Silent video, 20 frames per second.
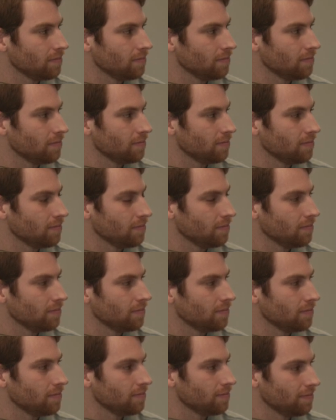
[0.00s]

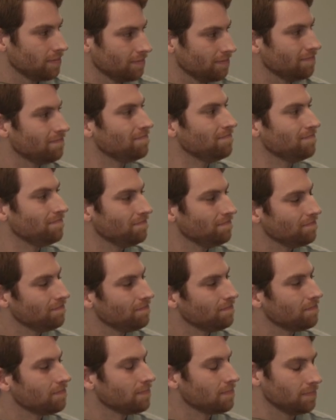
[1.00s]

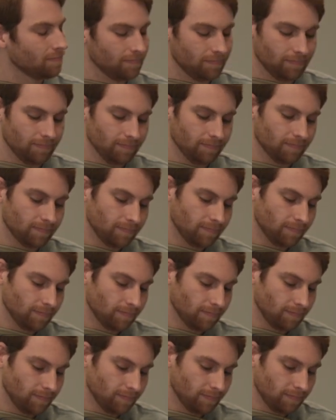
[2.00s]

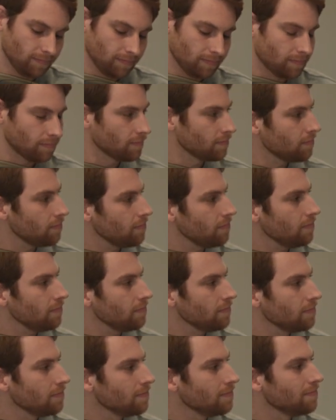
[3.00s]

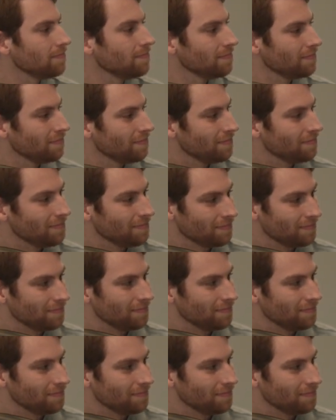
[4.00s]
This person isn't speaking.